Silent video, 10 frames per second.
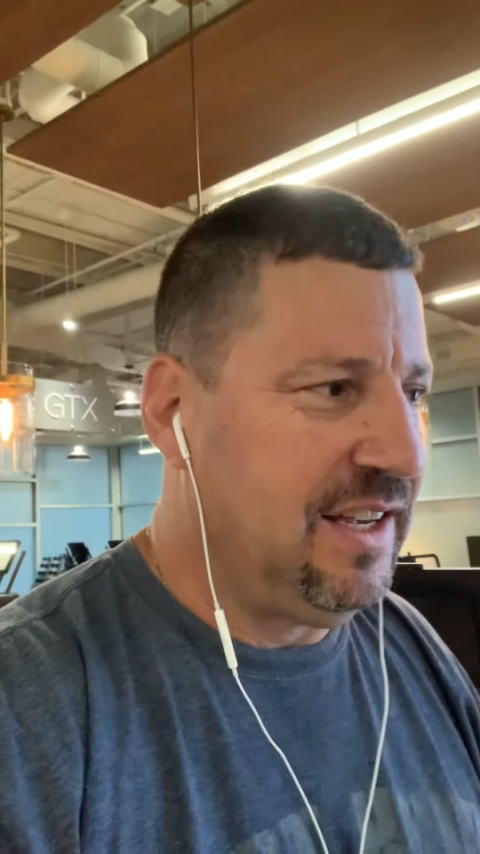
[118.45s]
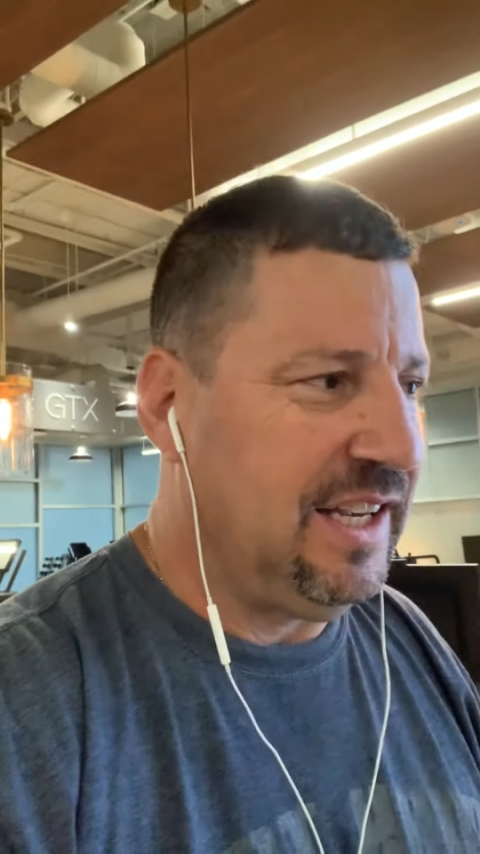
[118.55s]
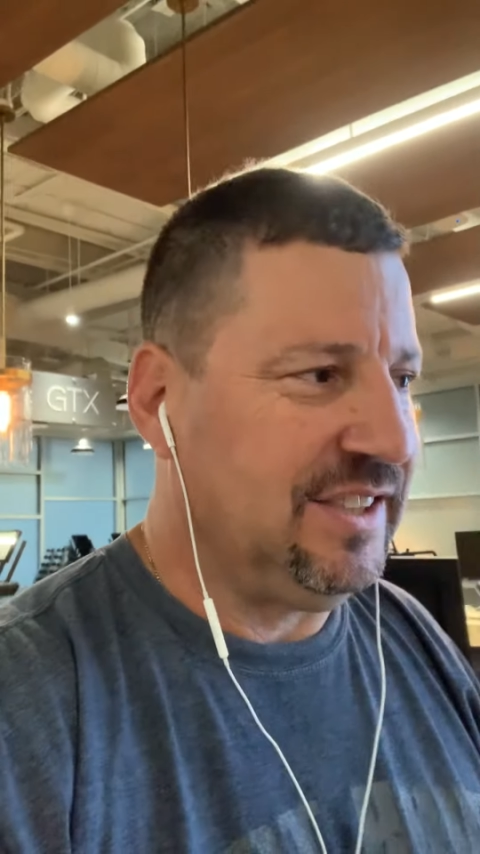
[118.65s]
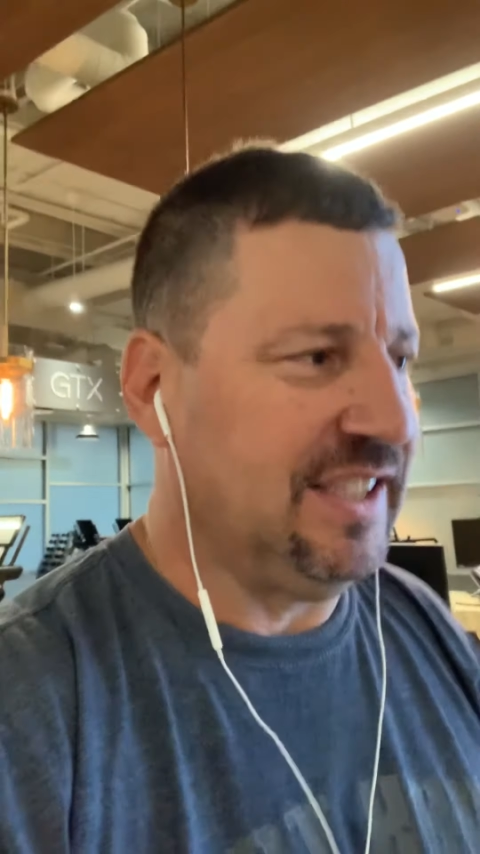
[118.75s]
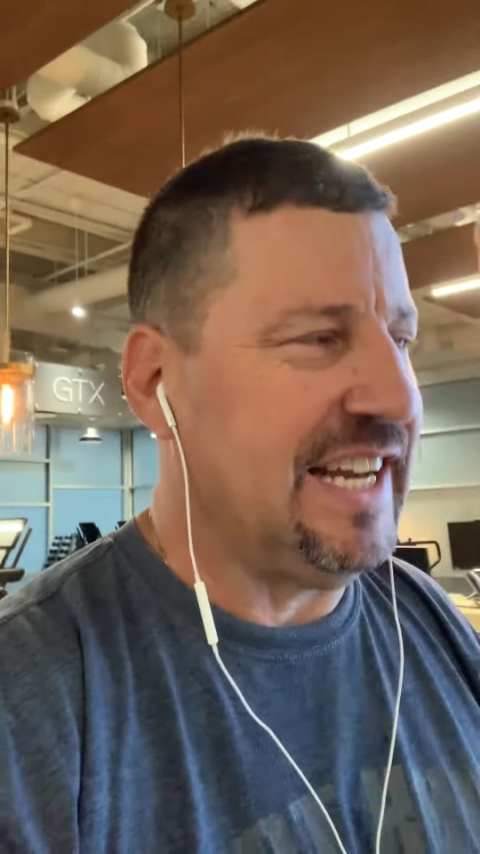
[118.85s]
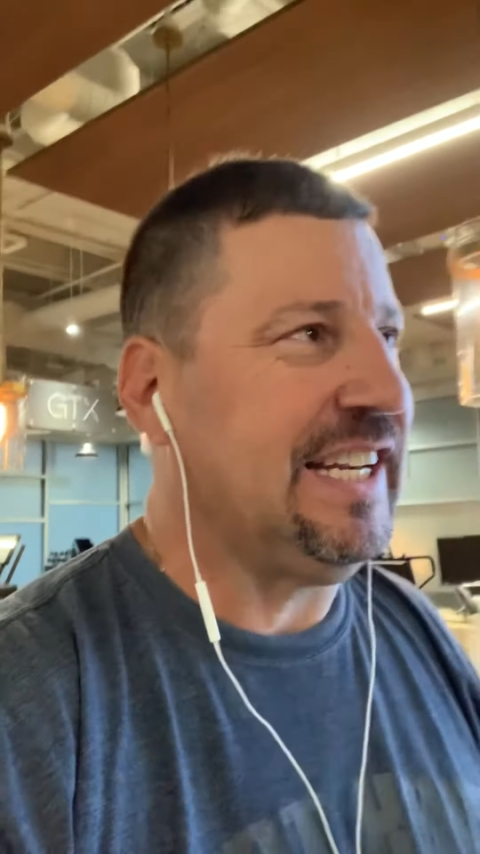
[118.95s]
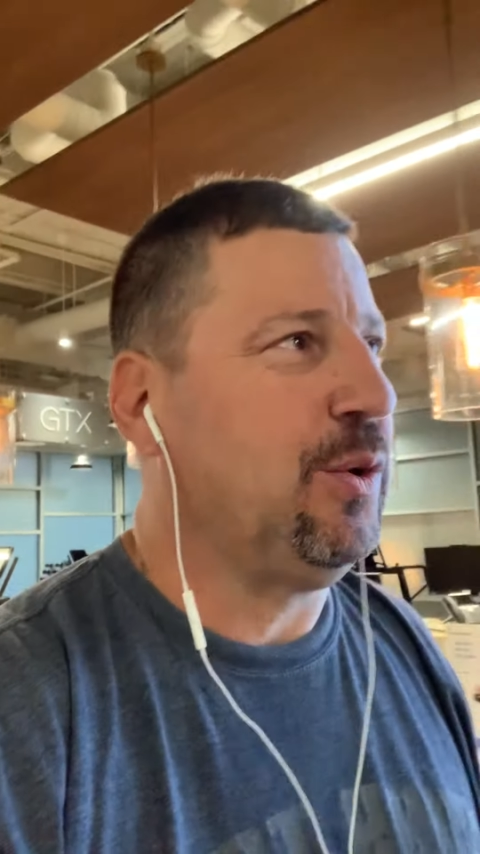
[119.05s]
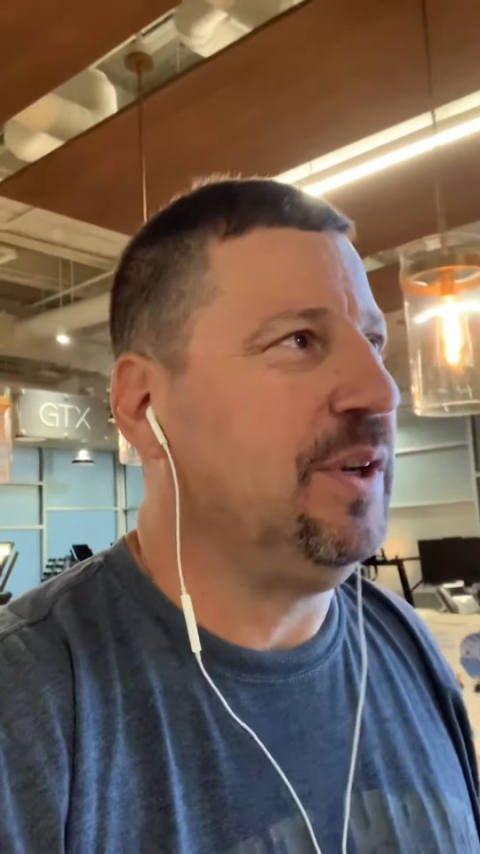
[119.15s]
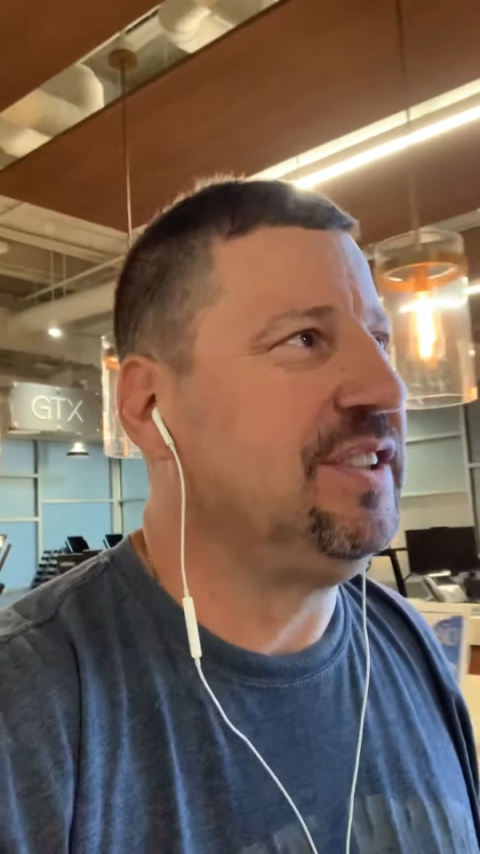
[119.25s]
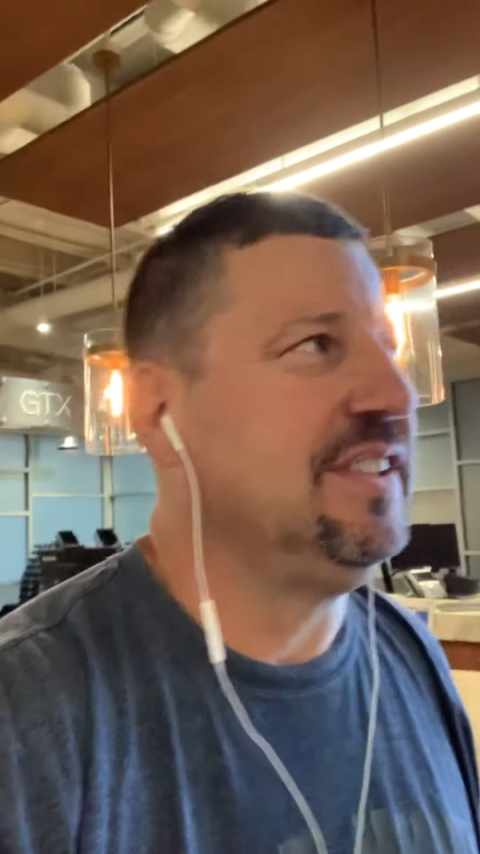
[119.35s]
Is it any
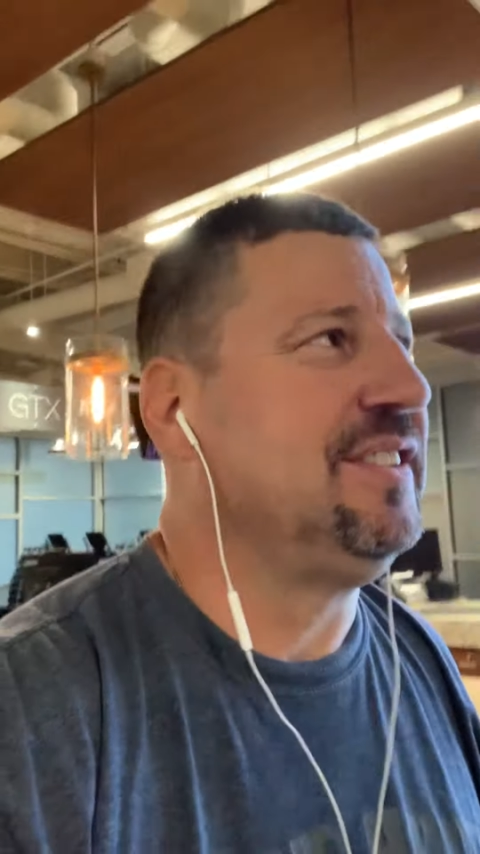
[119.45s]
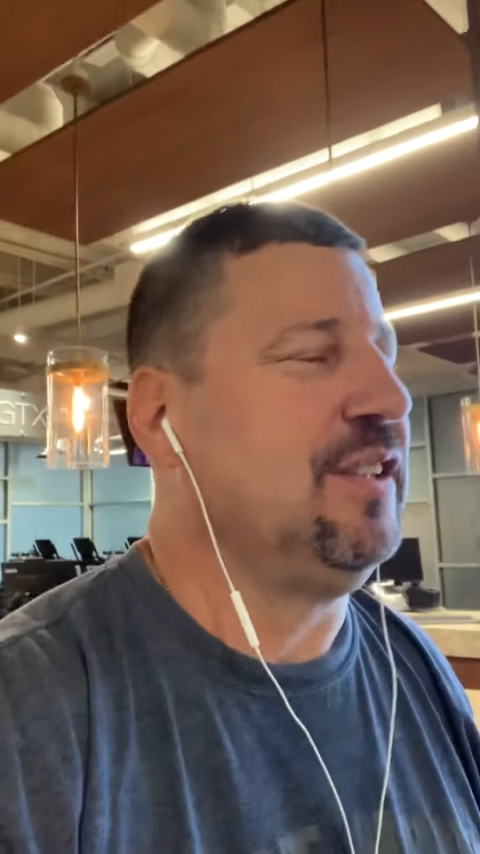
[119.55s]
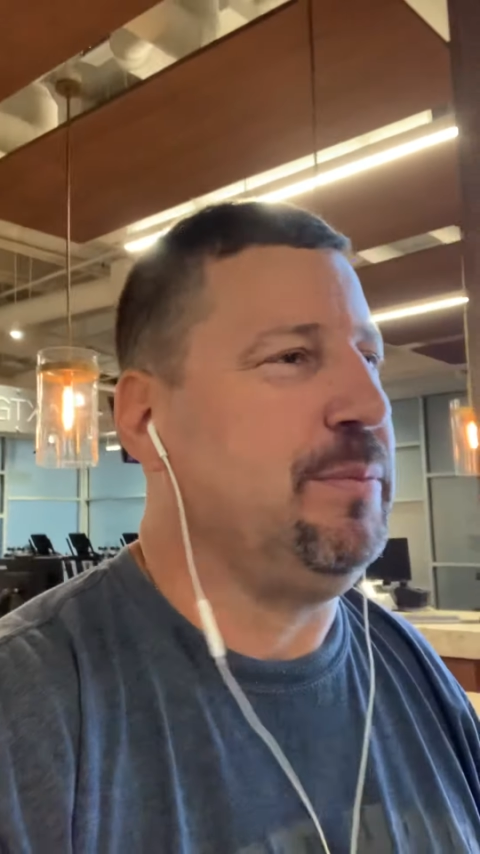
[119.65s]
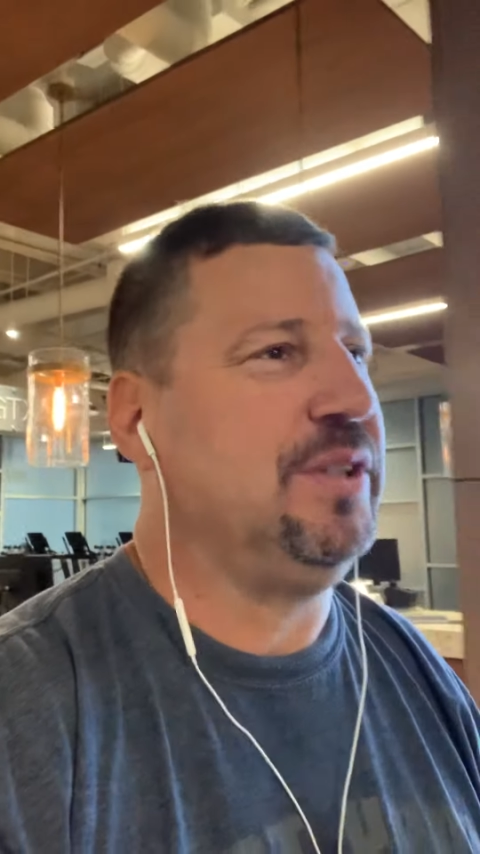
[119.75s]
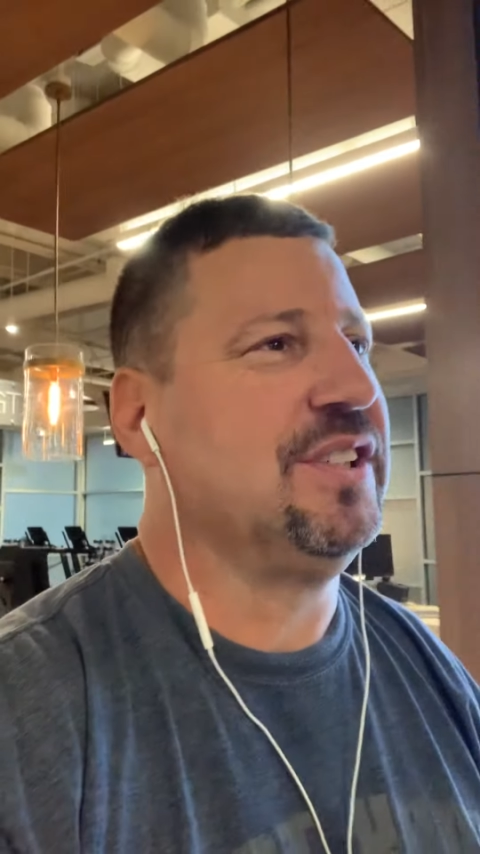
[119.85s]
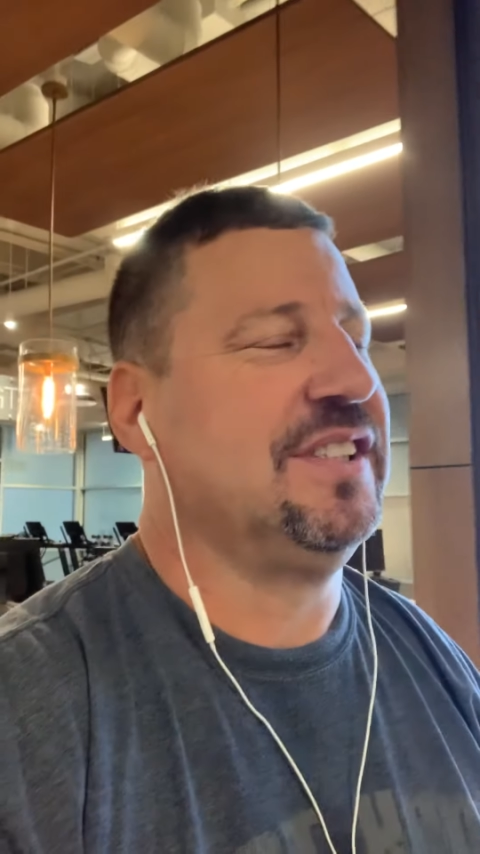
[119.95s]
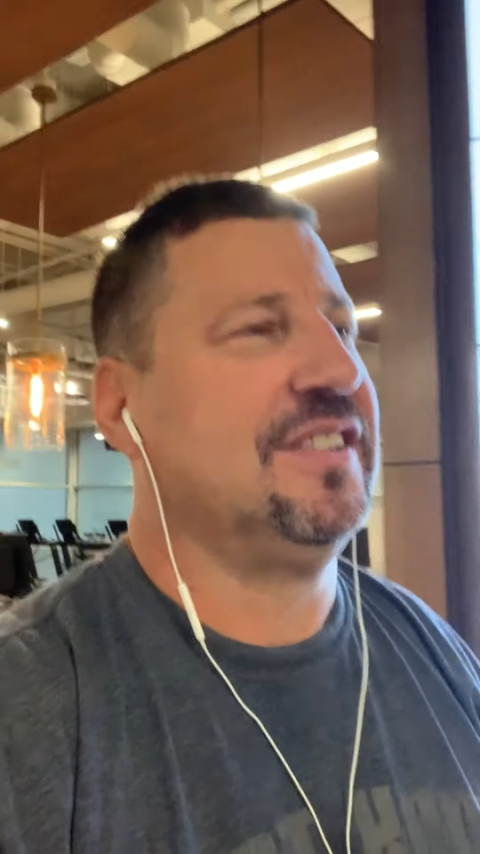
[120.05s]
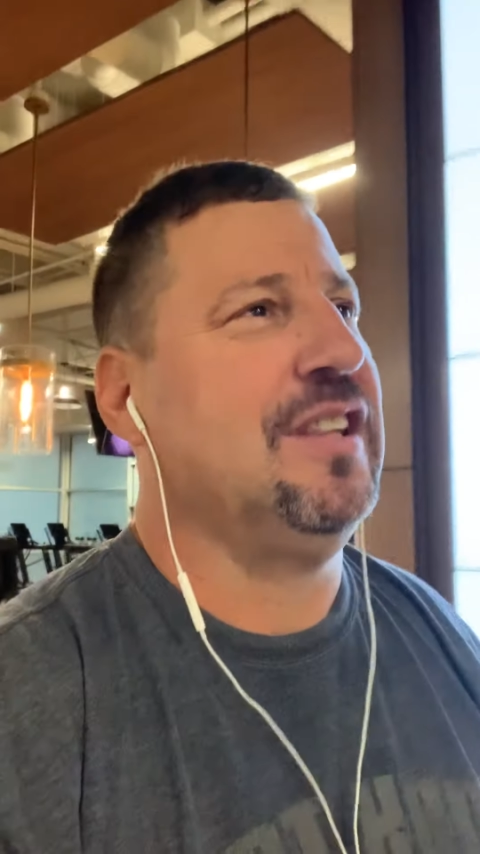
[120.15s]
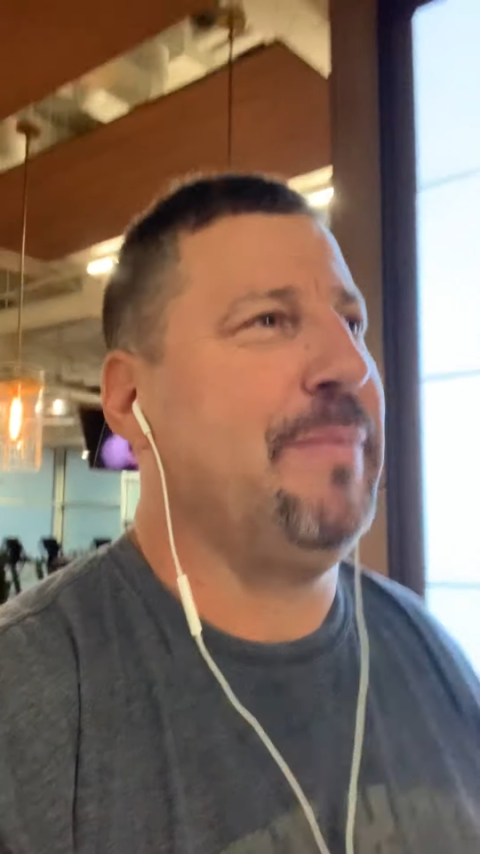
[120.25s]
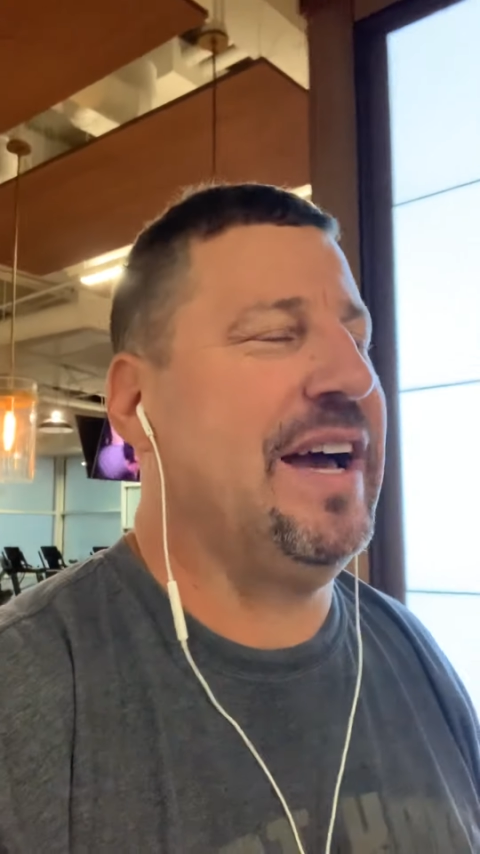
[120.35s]
coincidence that the music is
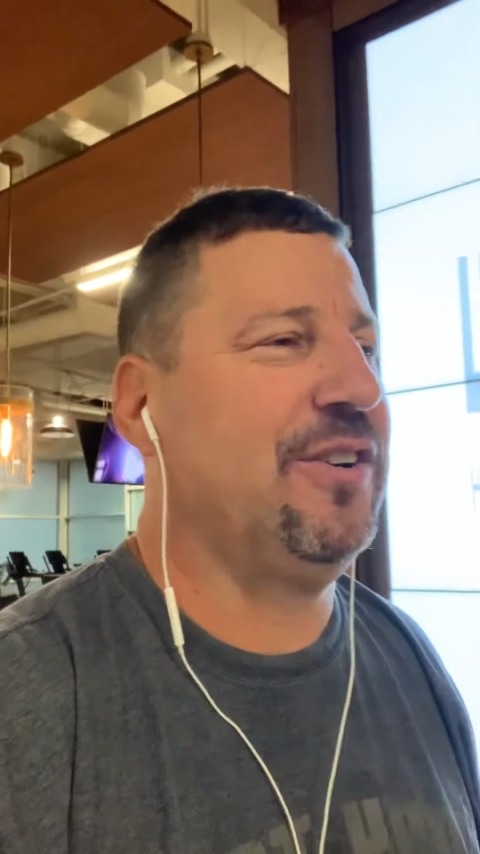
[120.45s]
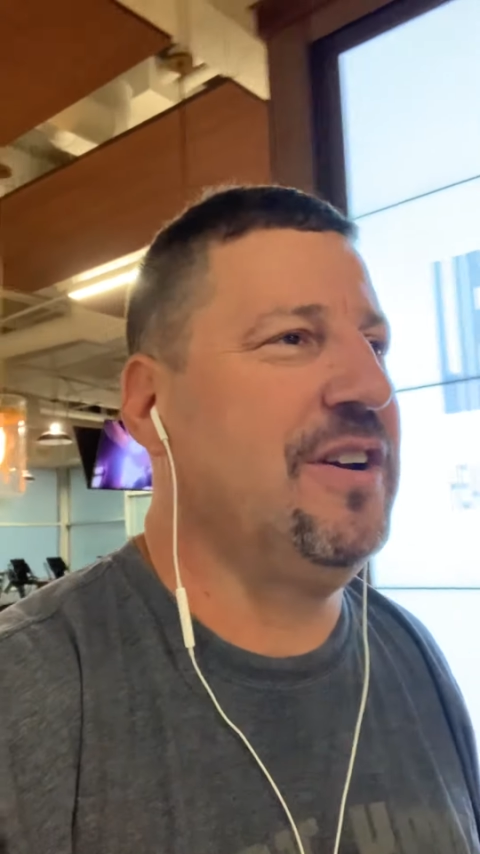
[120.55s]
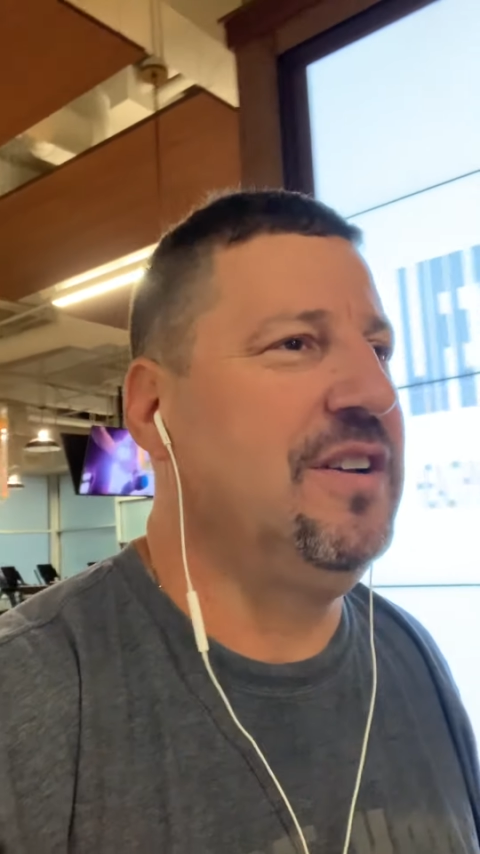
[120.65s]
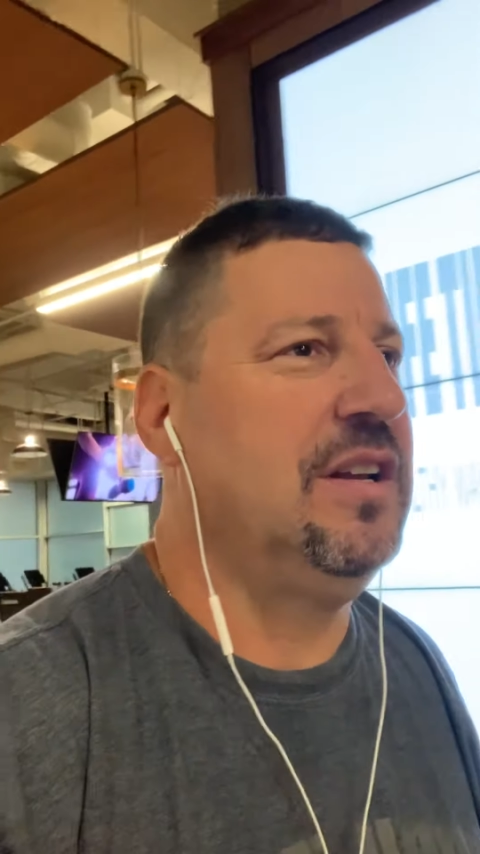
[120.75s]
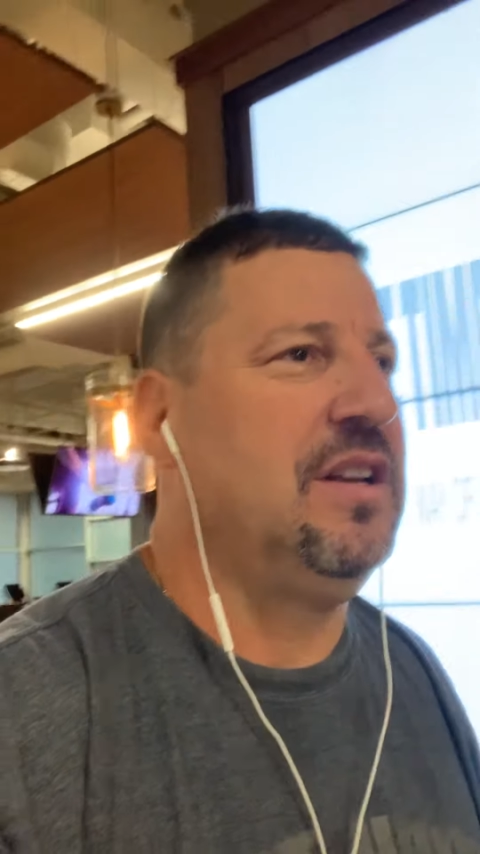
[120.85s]
in the background?